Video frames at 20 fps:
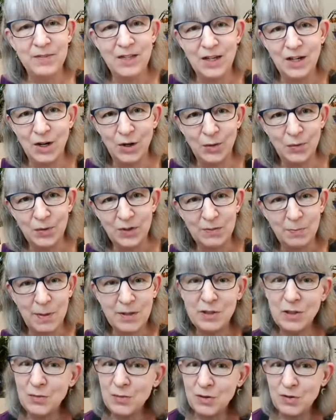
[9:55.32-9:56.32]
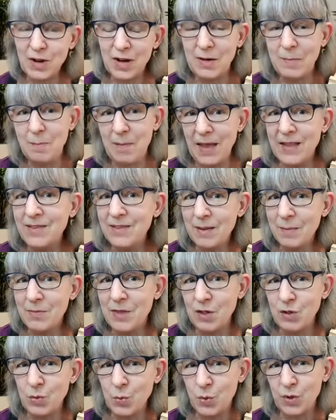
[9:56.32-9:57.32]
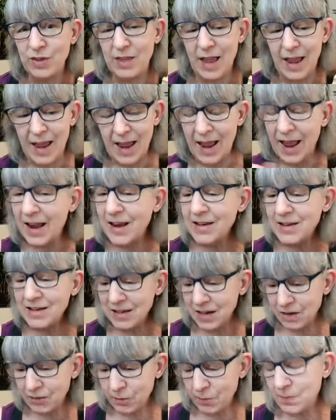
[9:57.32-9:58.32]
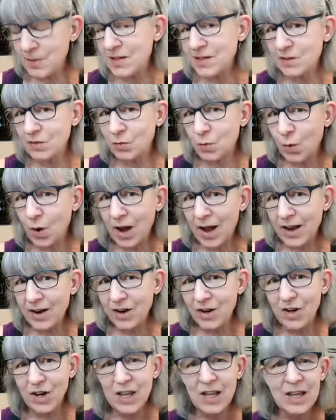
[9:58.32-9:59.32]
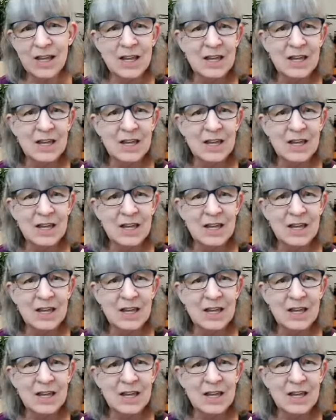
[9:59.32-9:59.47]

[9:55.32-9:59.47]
you know, especially if you're trying to bend something toward the end of a piece of wire.